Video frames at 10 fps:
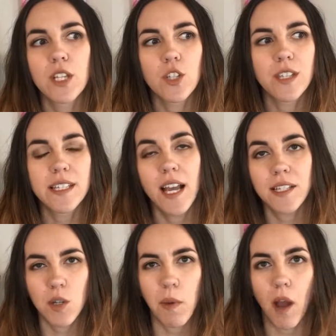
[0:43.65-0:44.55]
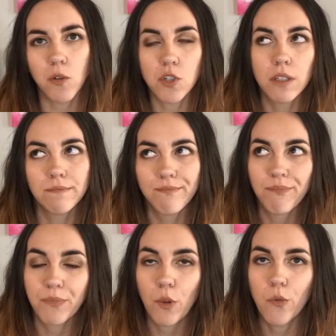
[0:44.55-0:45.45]
So these last about
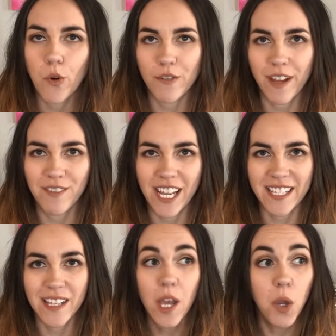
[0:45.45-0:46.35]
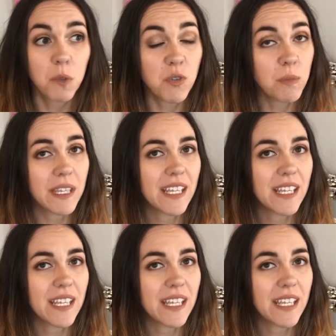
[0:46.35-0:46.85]
4 to 5 days, which for